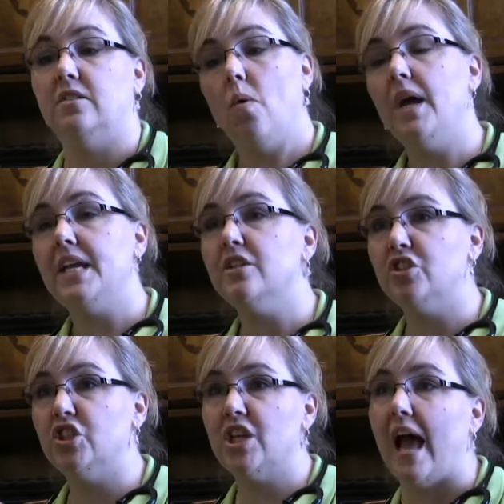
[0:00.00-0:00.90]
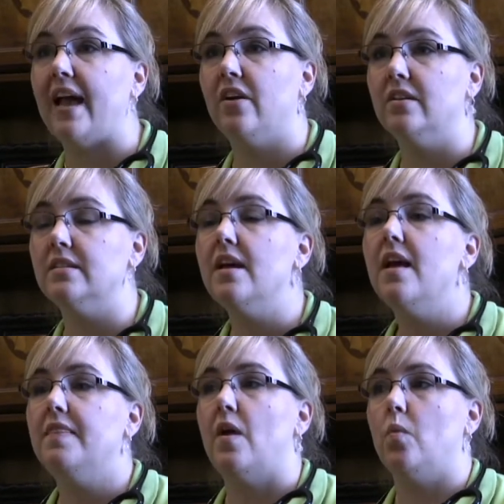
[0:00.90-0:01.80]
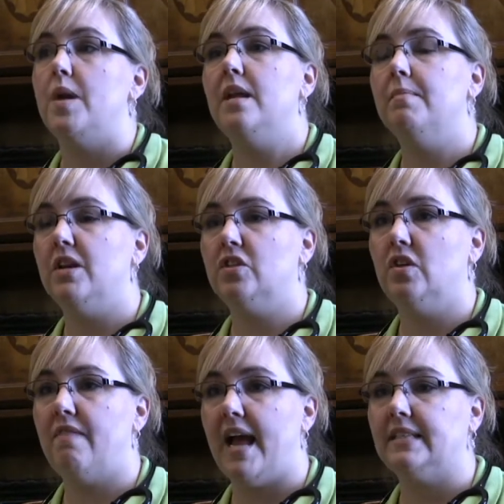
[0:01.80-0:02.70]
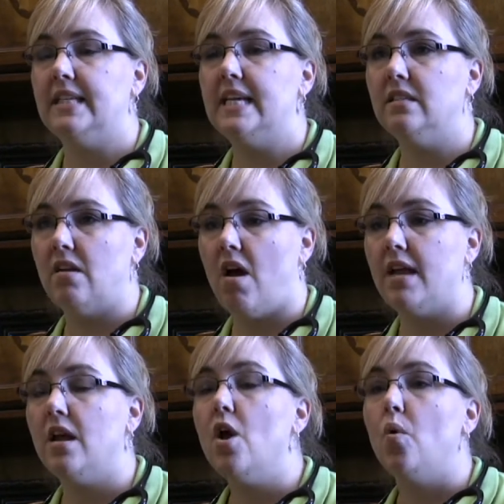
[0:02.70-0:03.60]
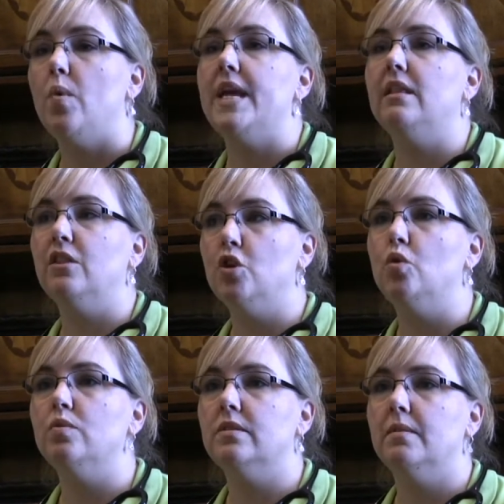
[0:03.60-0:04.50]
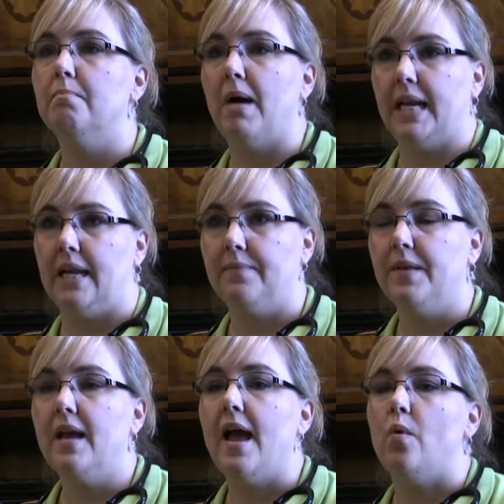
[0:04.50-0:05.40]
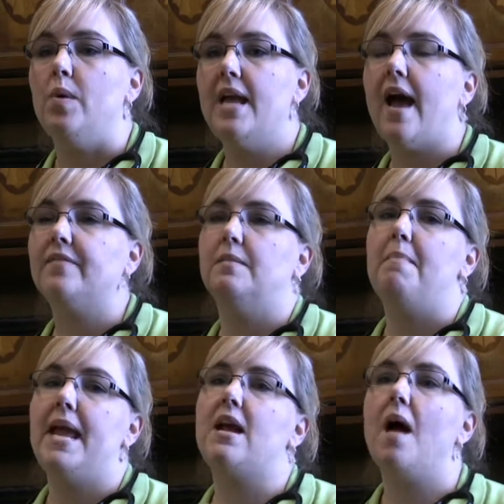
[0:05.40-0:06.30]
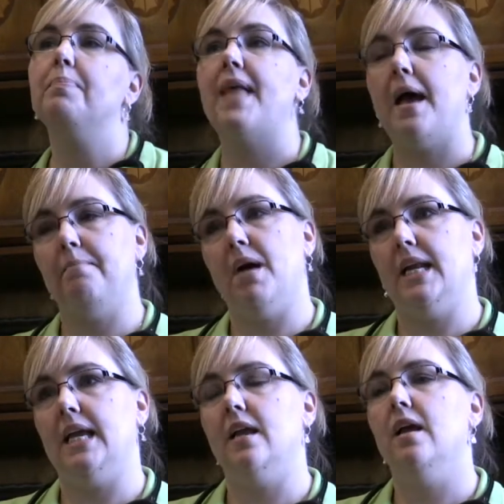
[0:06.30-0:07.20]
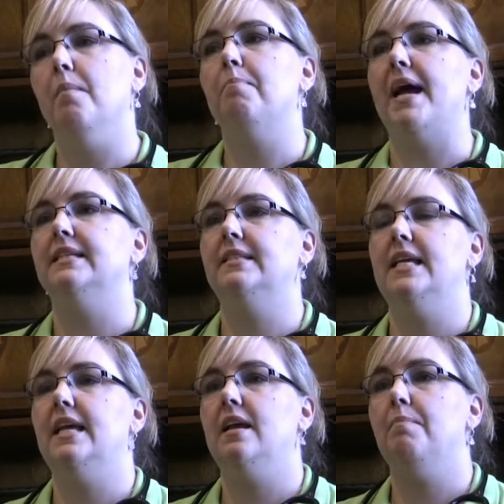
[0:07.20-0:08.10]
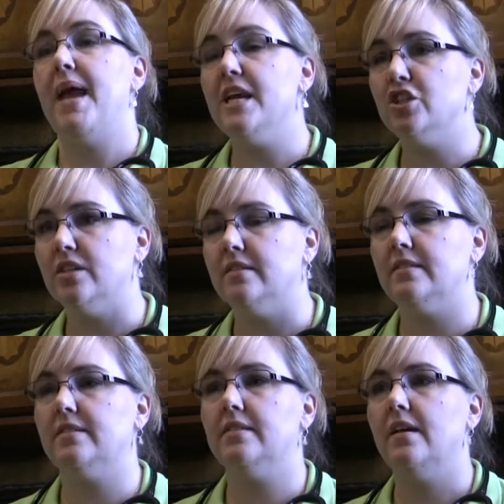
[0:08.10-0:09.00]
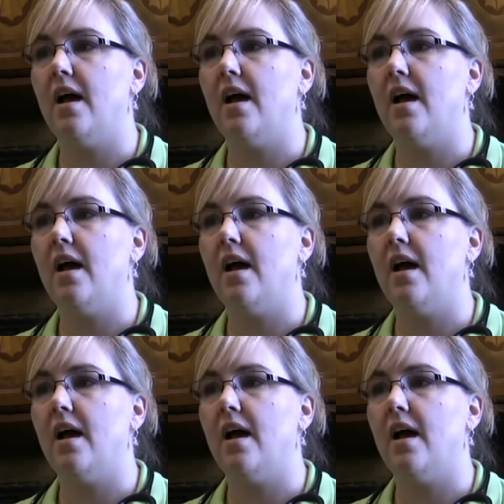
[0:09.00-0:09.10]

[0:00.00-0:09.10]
So on each child that we administer vaccines on, we lose money. And we have to make up that money by seeing patients